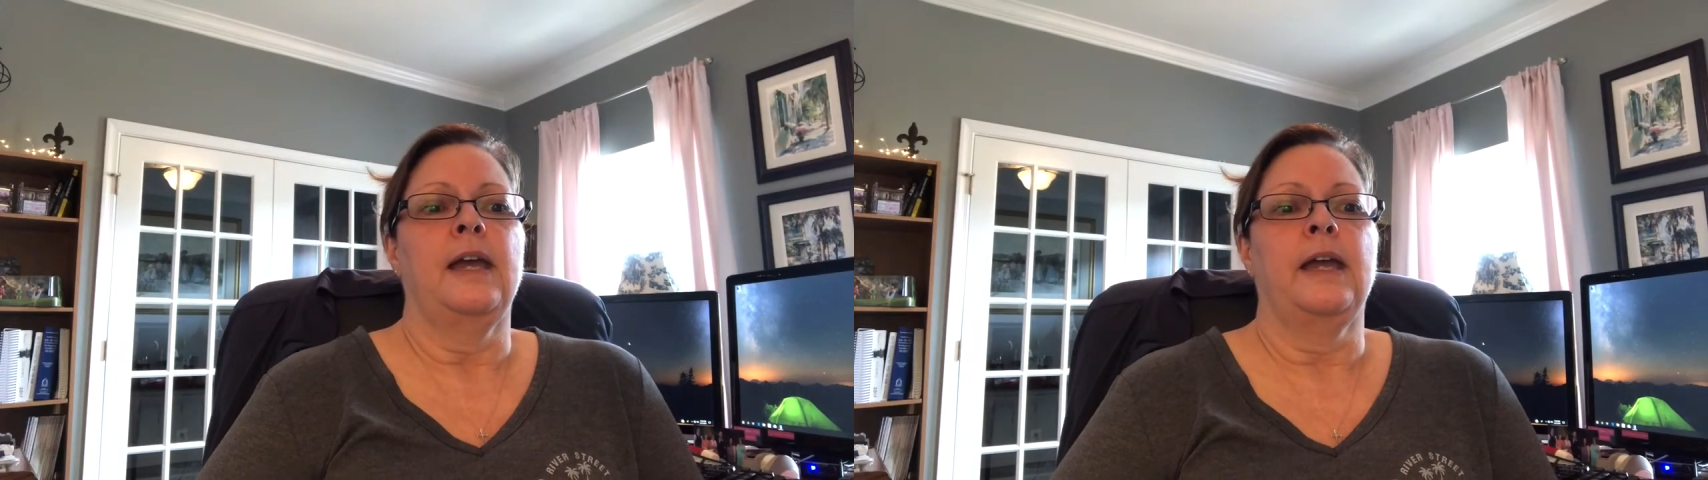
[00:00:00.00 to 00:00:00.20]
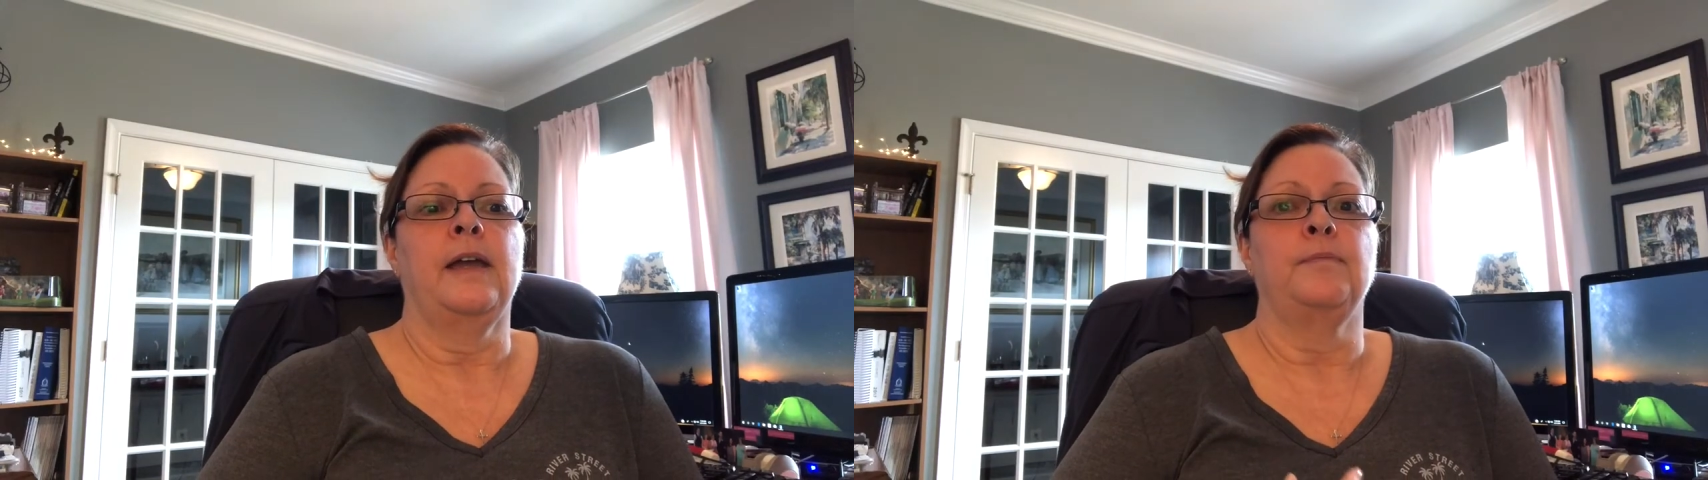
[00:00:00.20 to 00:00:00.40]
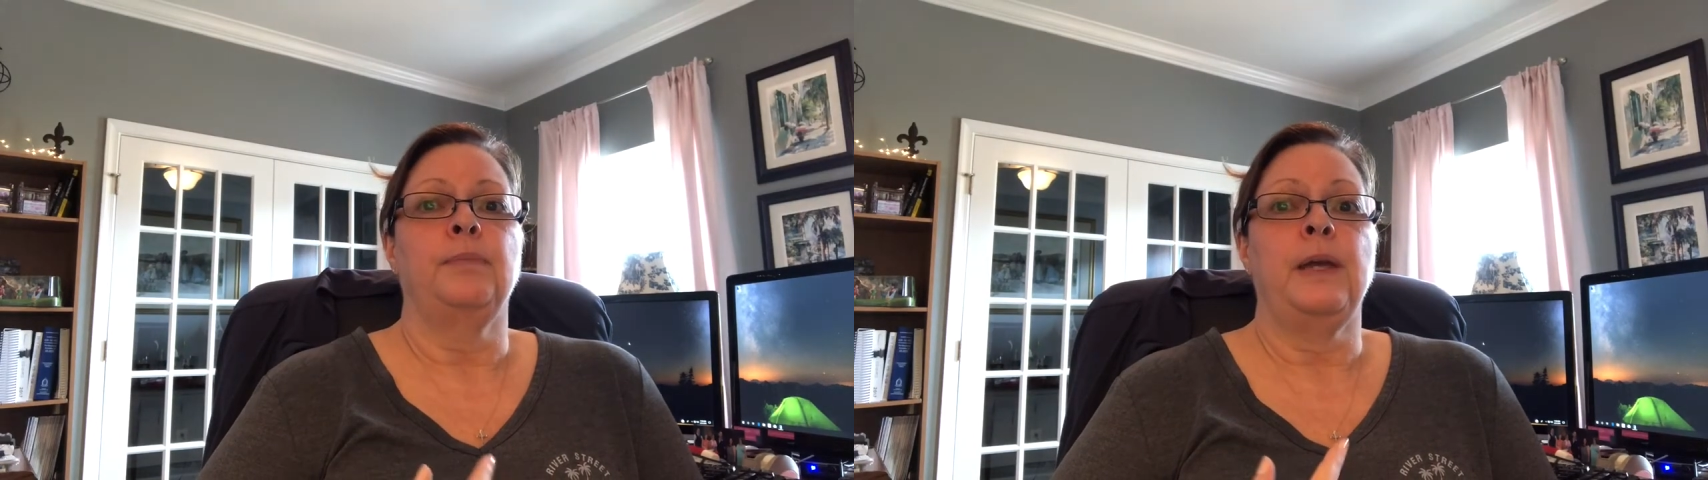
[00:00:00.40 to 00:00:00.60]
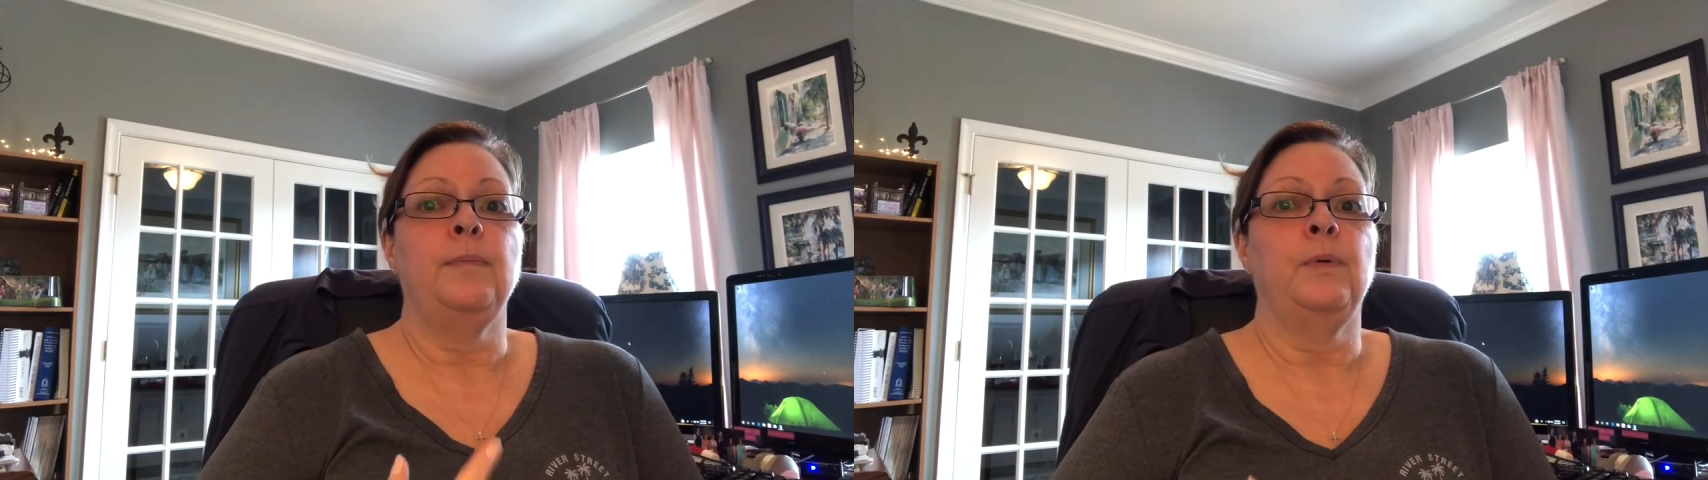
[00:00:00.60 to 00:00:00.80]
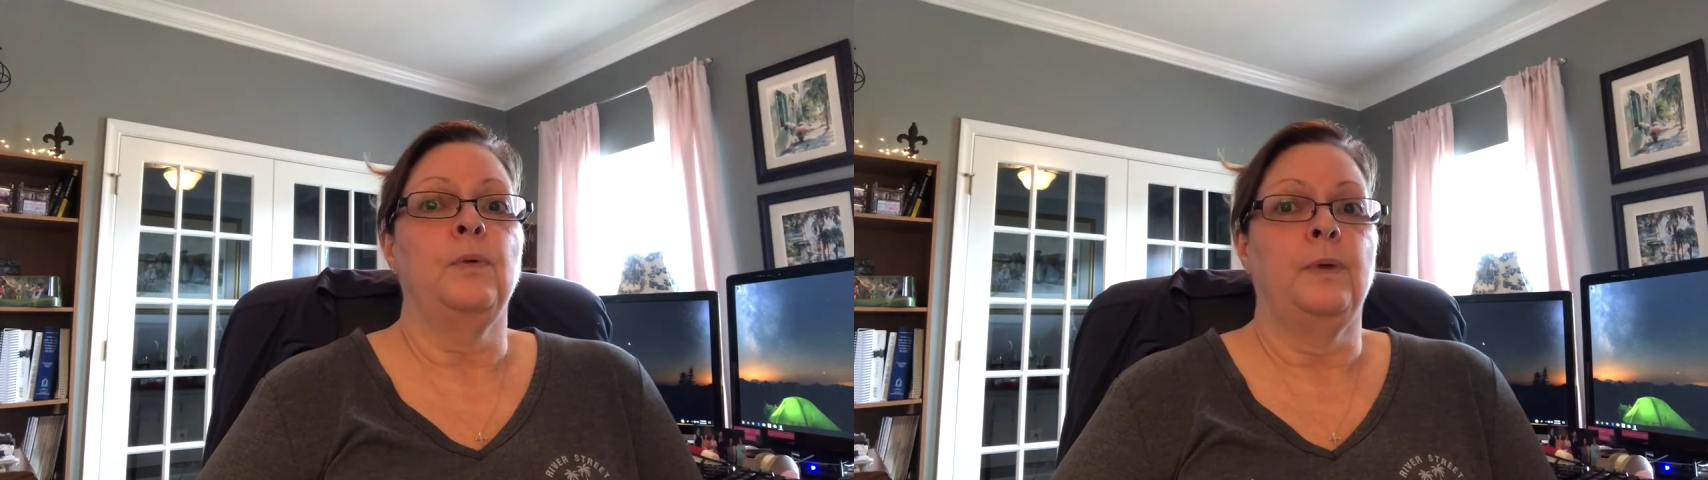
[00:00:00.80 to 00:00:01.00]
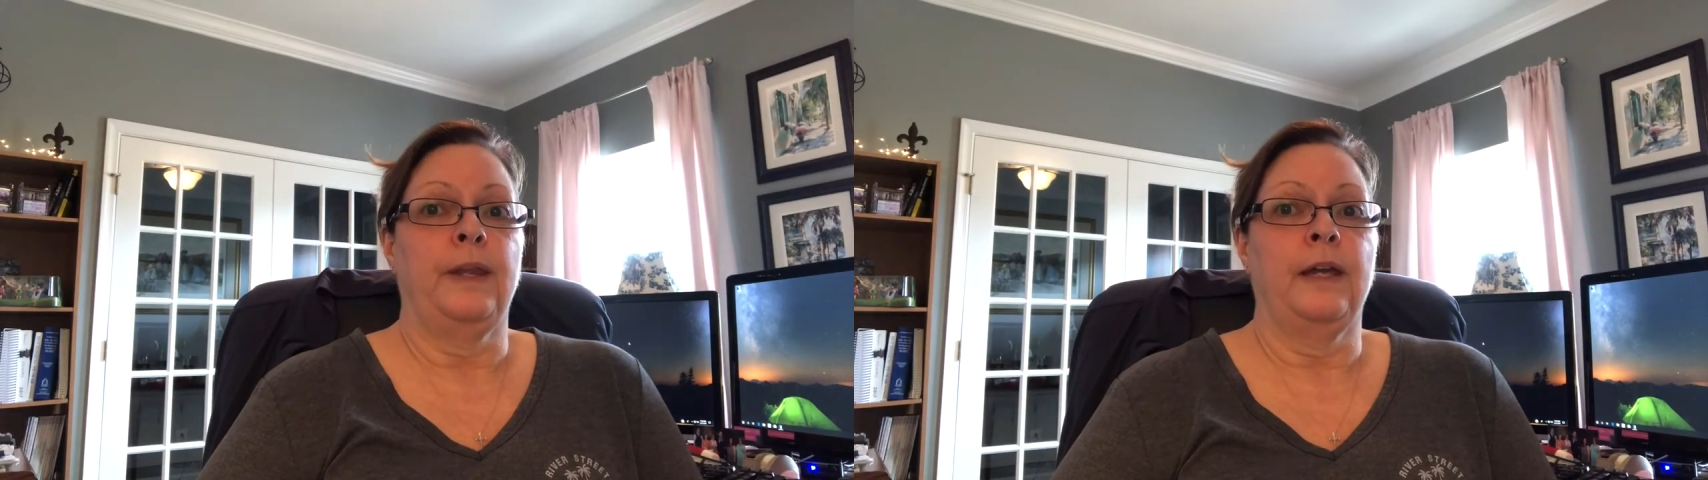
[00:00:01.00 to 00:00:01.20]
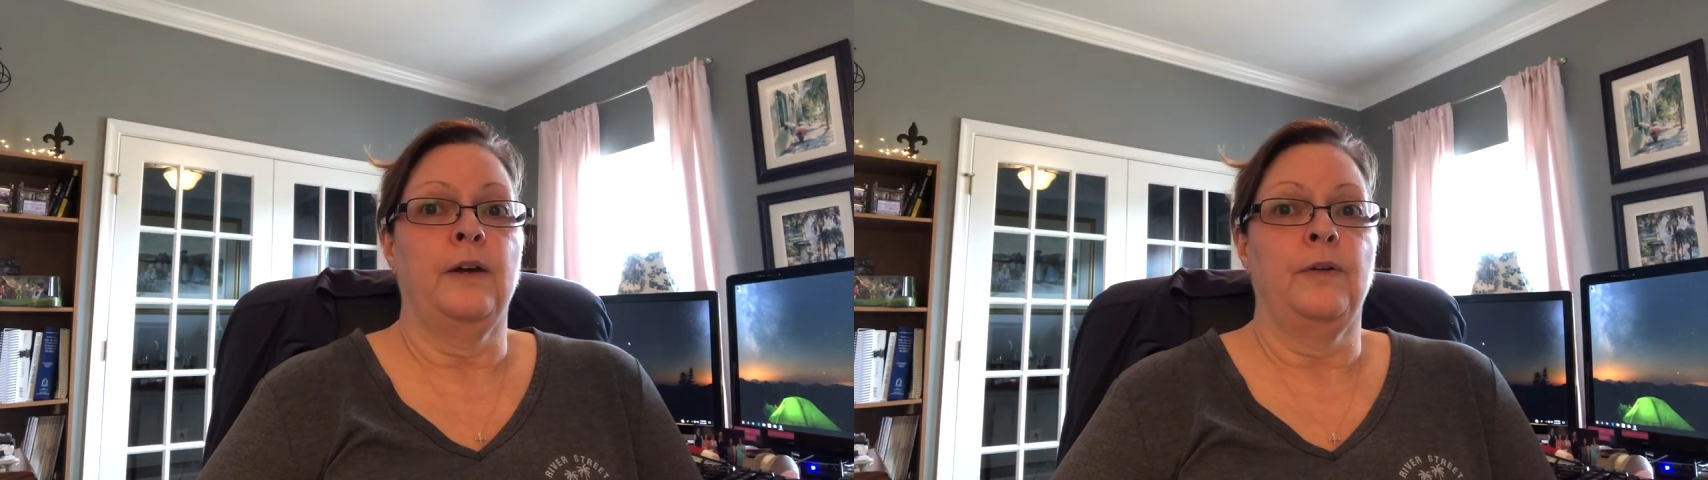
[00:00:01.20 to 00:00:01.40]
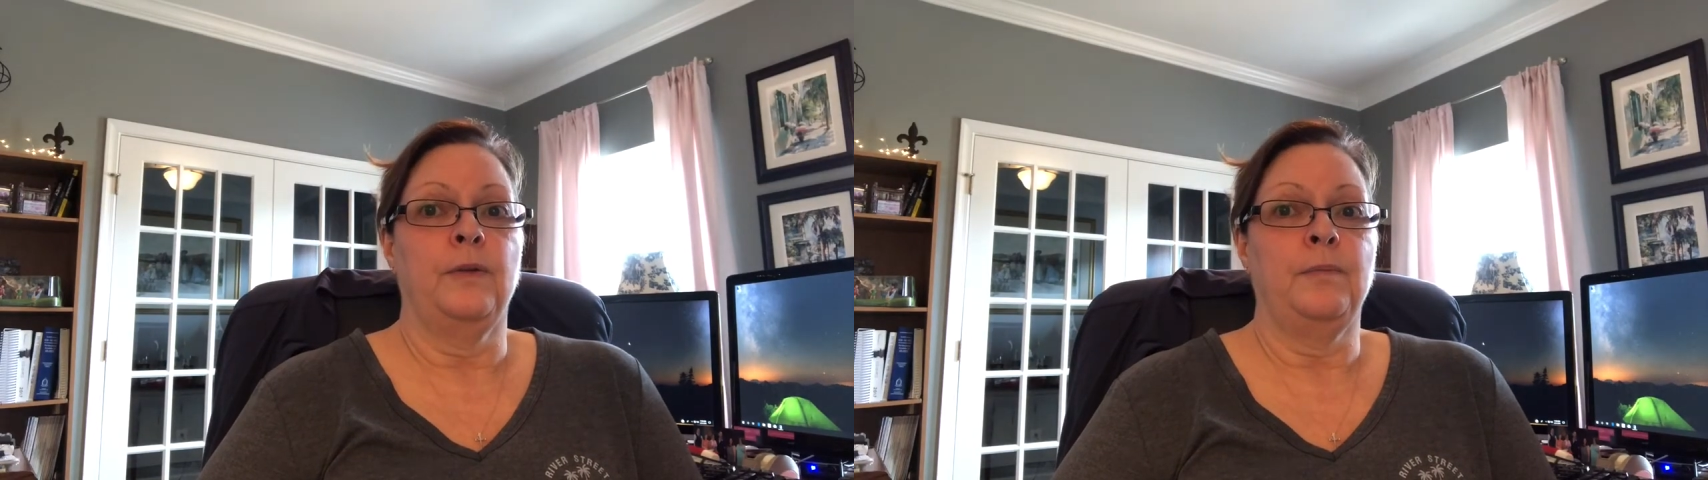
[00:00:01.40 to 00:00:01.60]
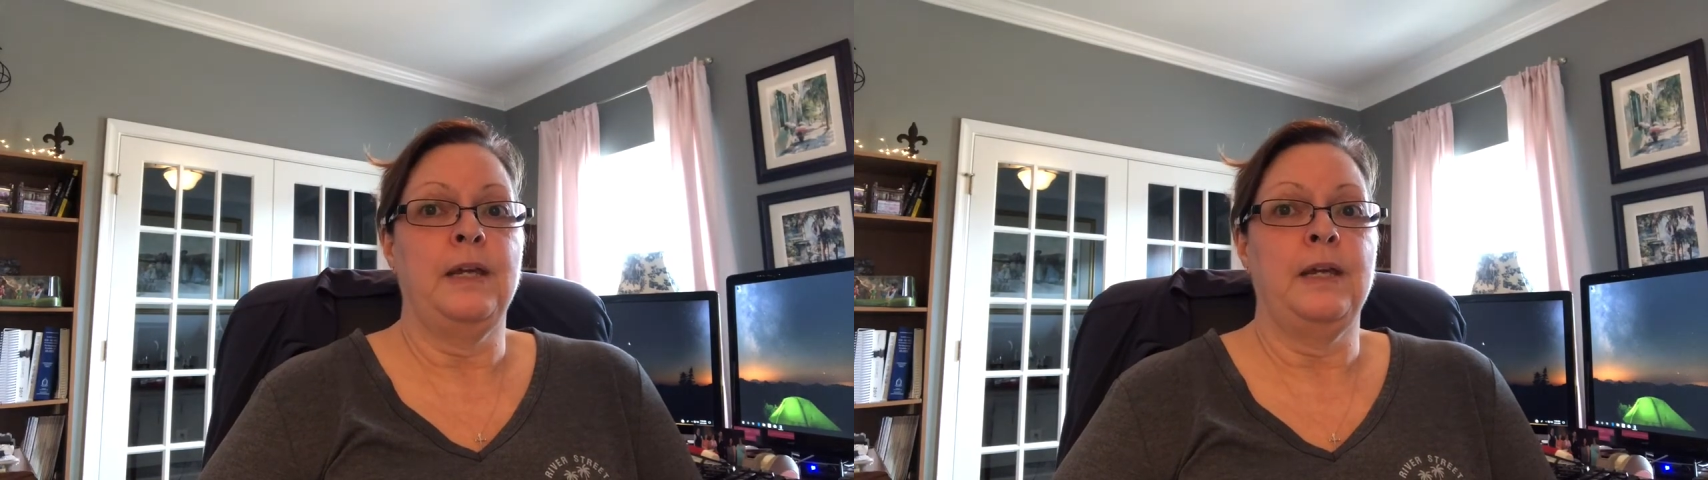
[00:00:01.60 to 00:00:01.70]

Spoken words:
and people, when they go to the